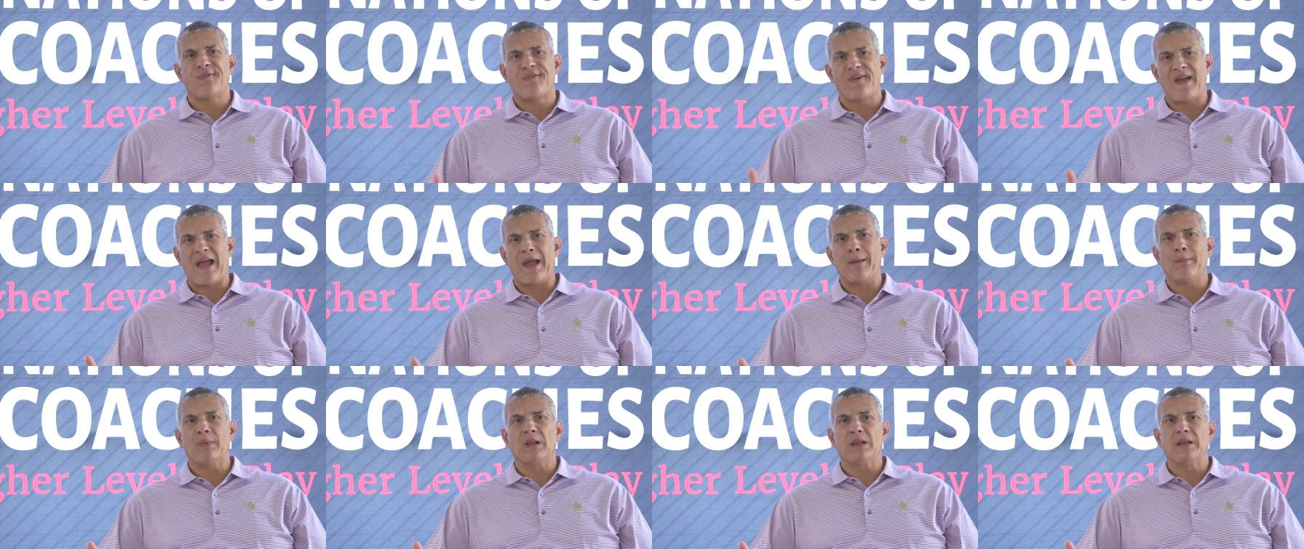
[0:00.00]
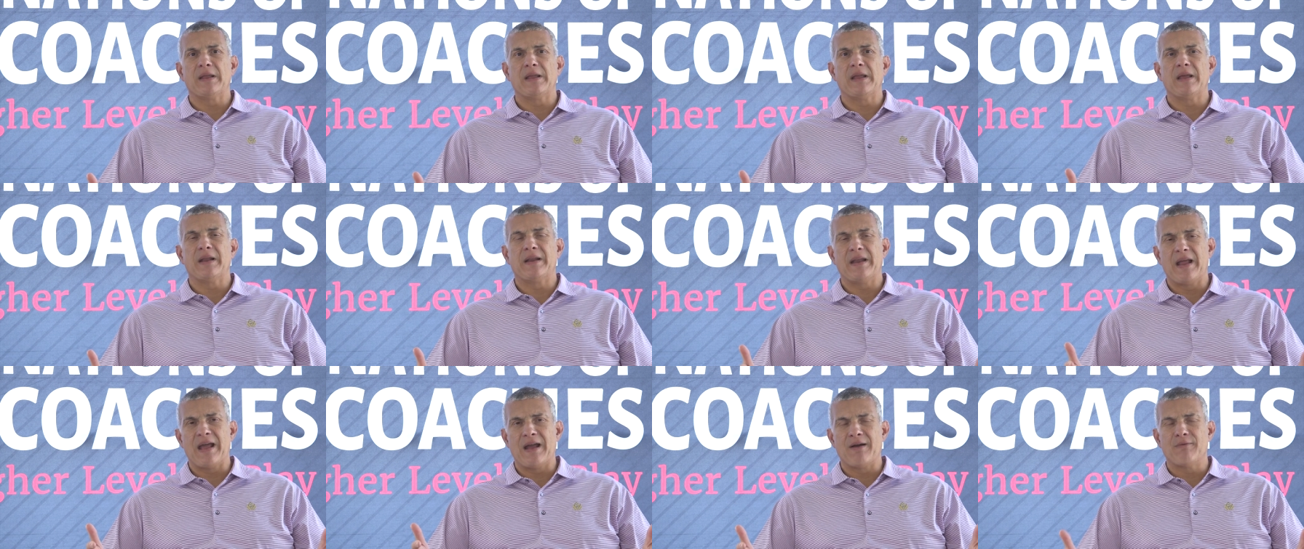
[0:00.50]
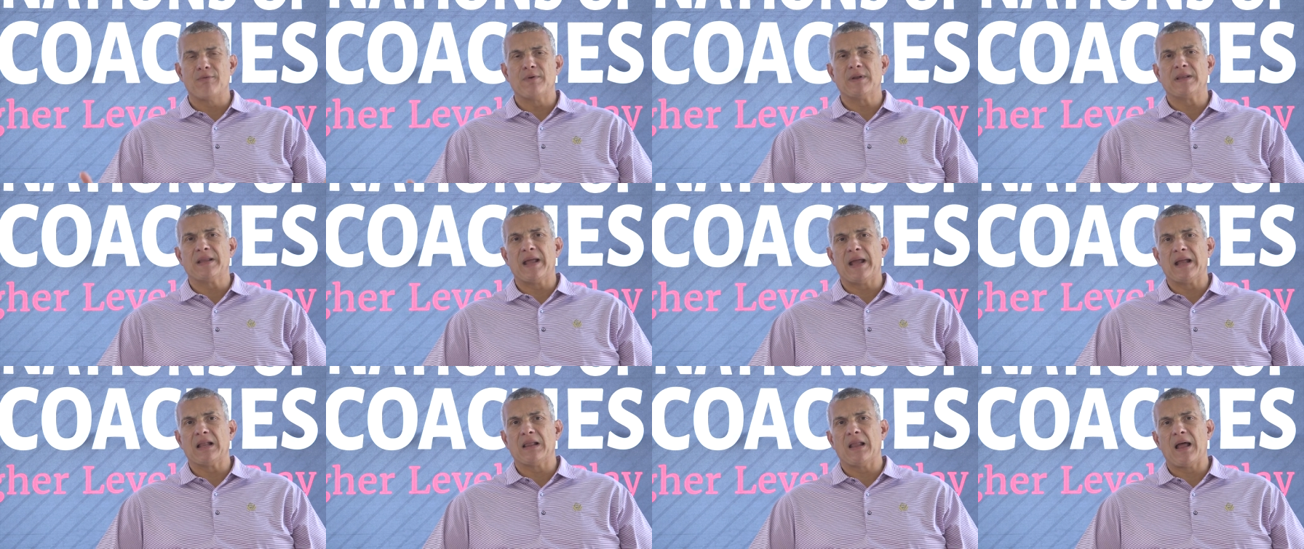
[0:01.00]
family and
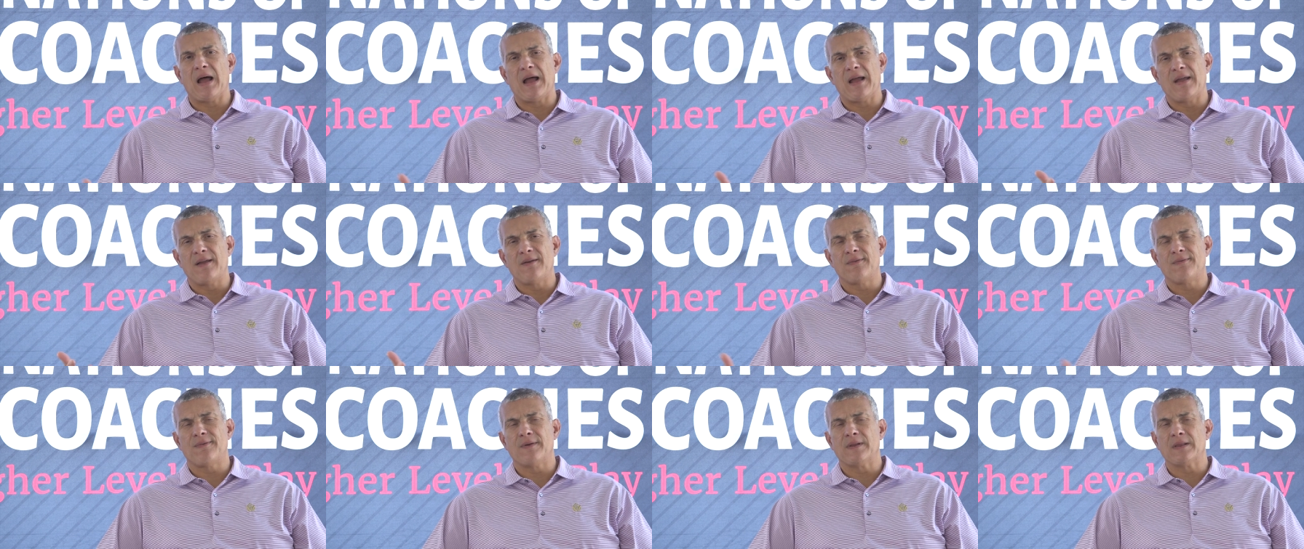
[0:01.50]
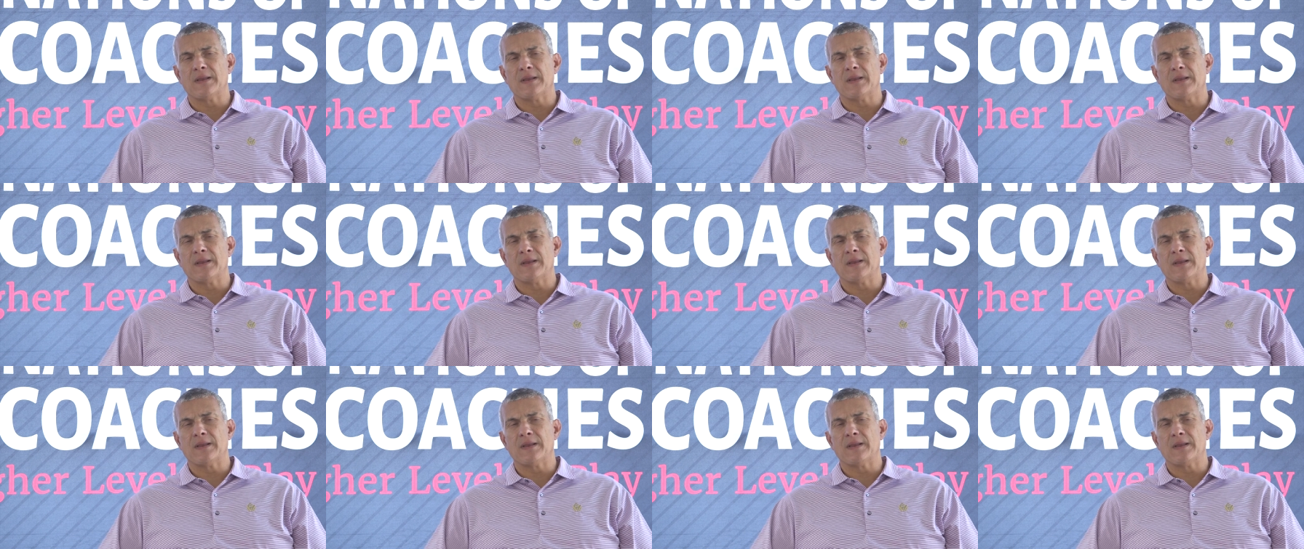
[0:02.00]
everyday life.